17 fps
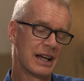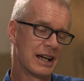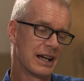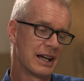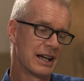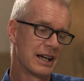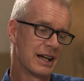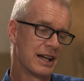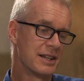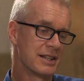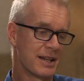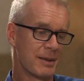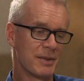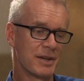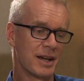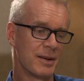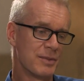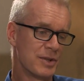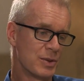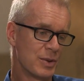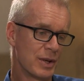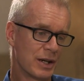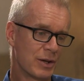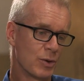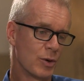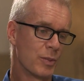And sometimes you
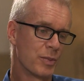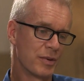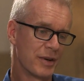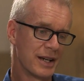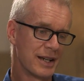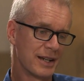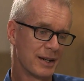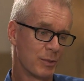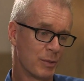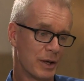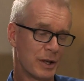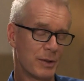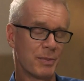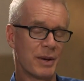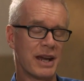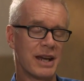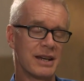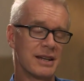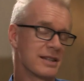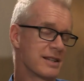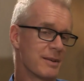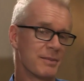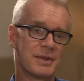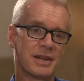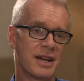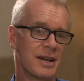incorporate it with paint,
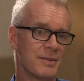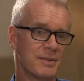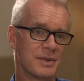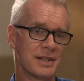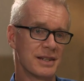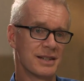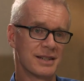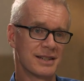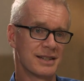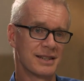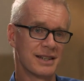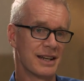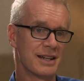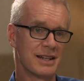sometimes it's